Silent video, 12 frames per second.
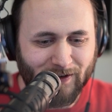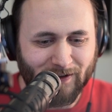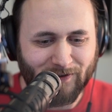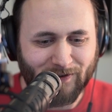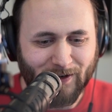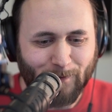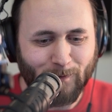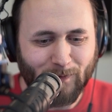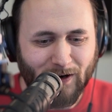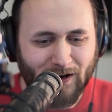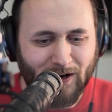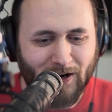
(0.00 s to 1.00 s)
and some
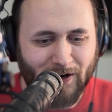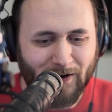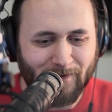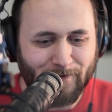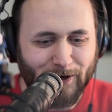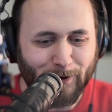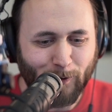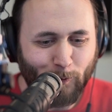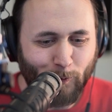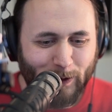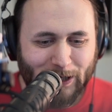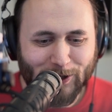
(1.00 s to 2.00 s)
are very
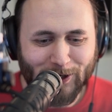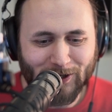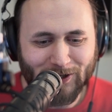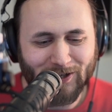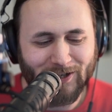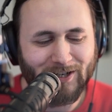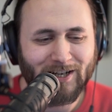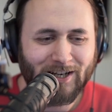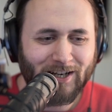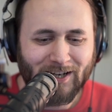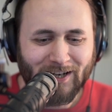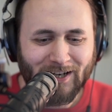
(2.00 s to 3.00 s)
weird.
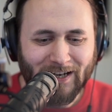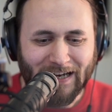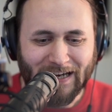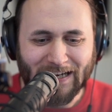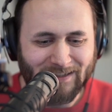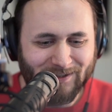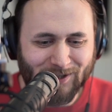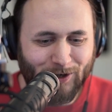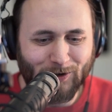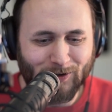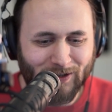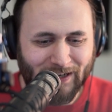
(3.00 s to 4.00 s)
And
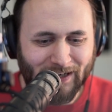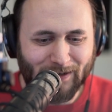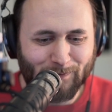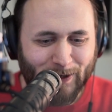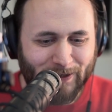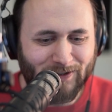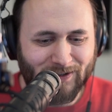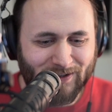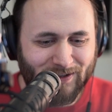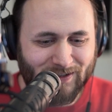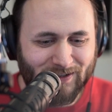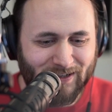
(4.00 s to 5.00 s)
so like, but
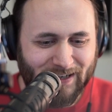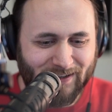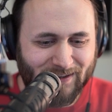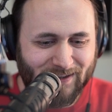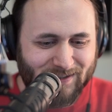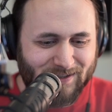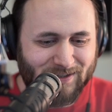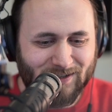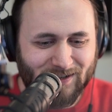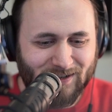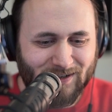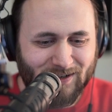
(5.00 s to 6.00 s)
like this
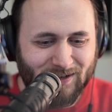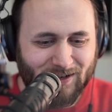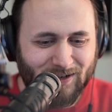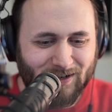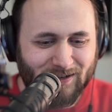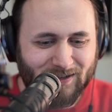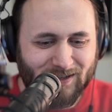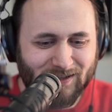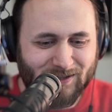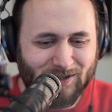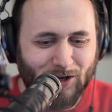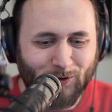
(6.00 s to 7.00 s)

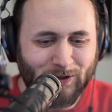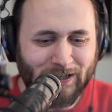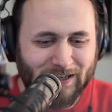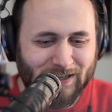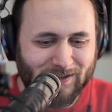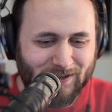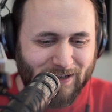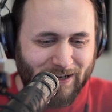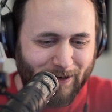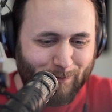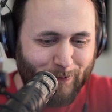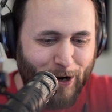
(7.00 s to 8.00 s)
only is
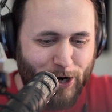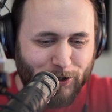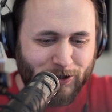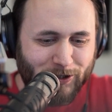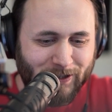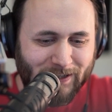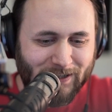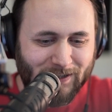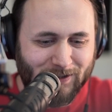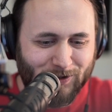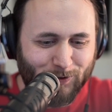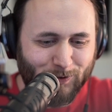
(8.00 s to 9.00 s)
like
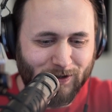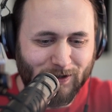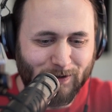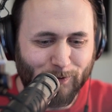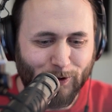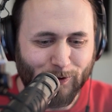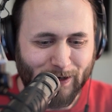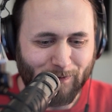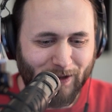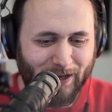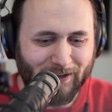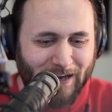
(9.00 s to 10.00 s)
partially to the
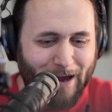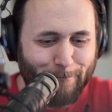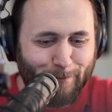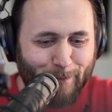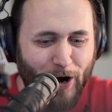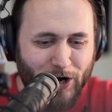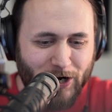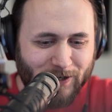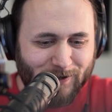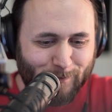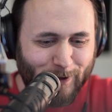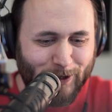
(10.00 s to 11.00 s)
program. Like they have
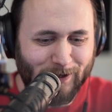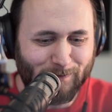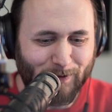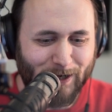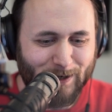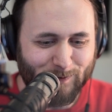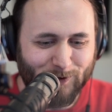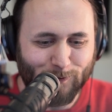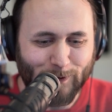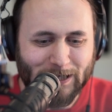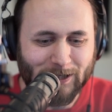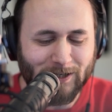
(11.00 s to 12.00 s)
parts where it becomes
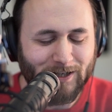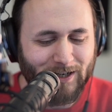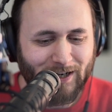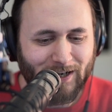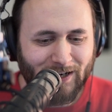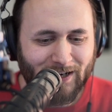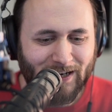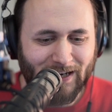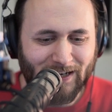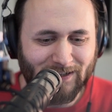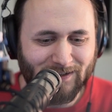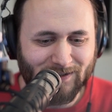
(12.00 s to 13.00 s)
weird,
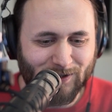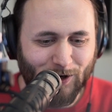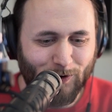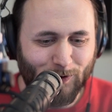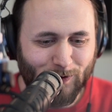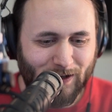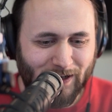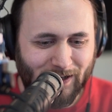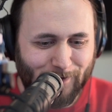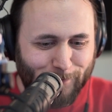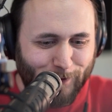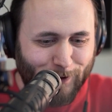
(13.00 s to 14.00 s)
and so
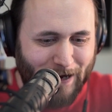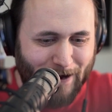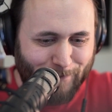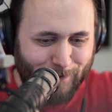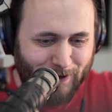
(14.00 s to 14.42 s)
like if you have